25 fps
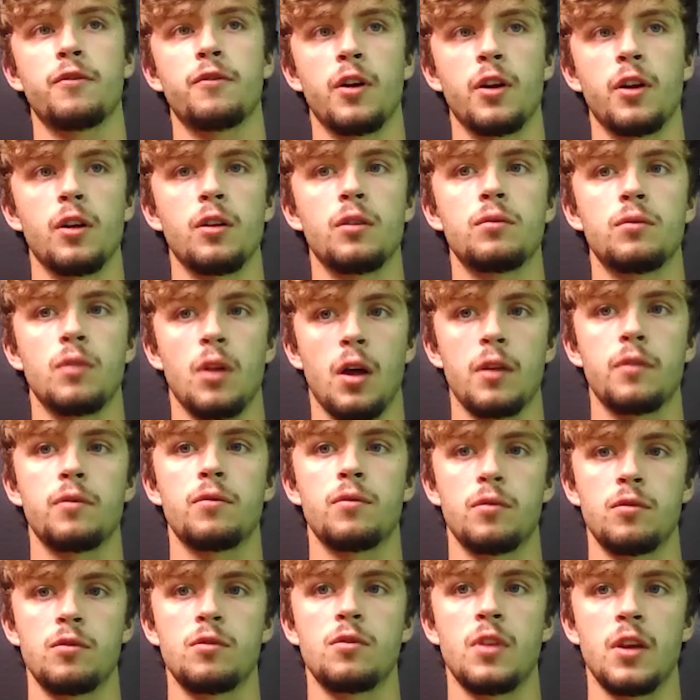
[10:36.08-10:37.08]
funnel. I
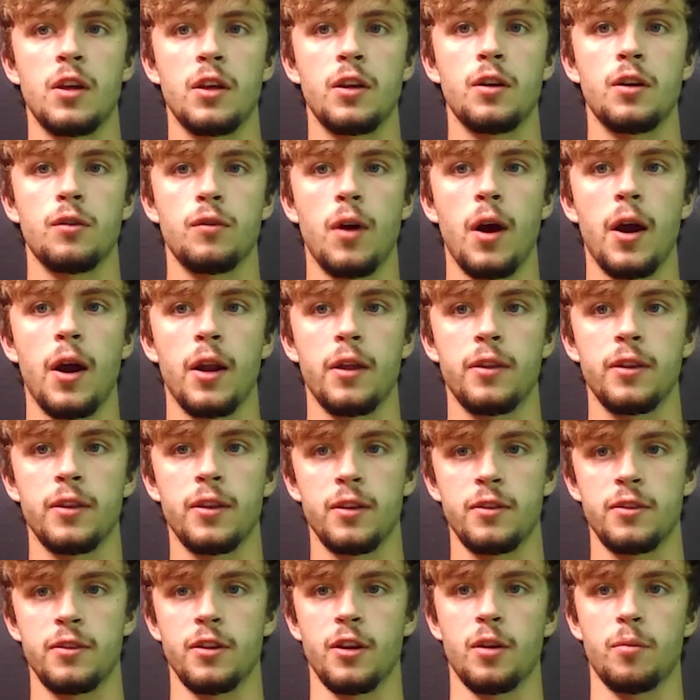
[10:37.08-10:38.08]
think you're right. I think
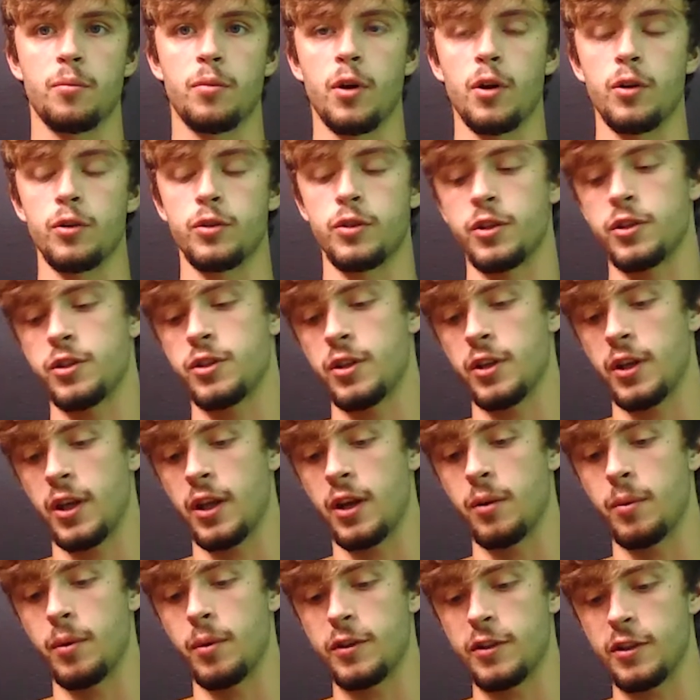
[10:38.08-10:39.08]
that's a good approach, is to get
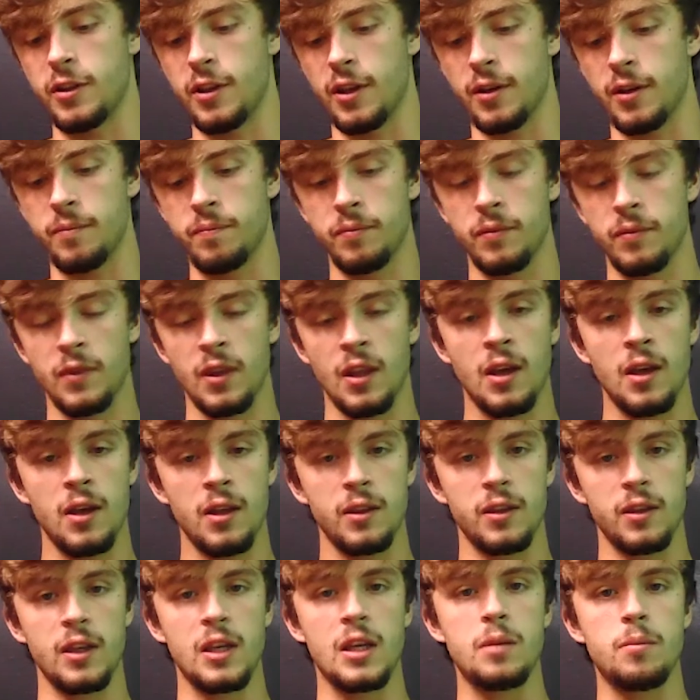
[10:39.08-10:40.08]
them into the
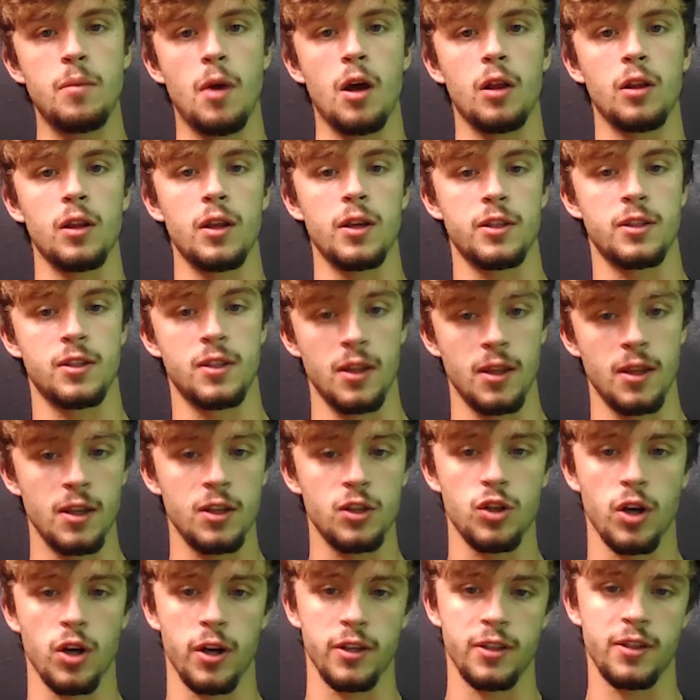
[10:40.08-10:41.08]
email list and then
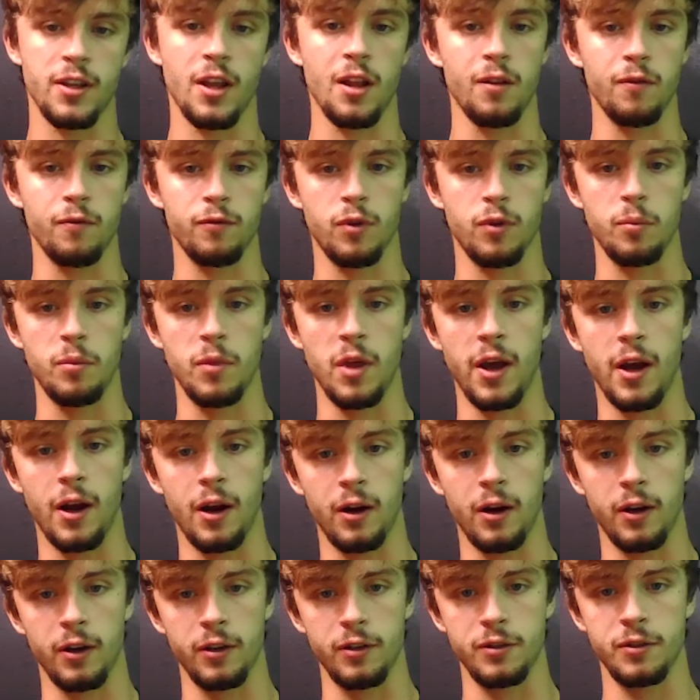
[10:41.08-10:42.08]
try to sell them from
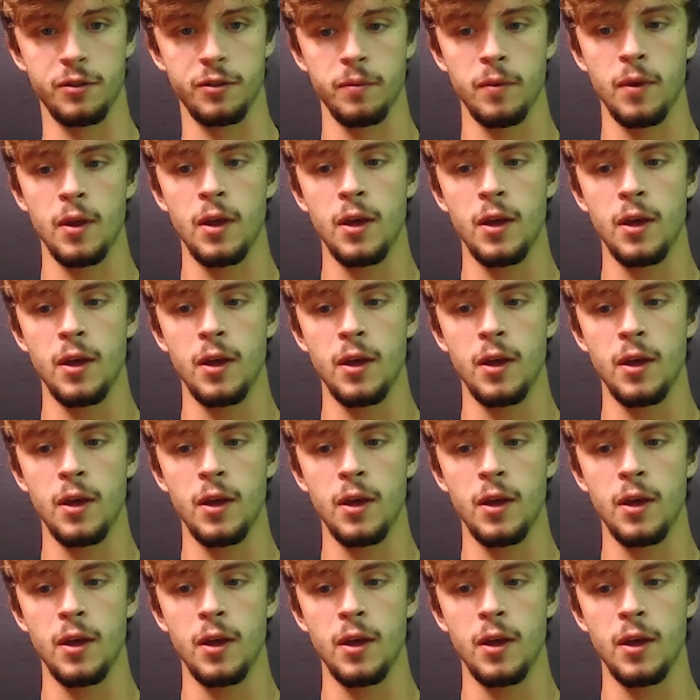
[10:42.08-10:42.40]
there, because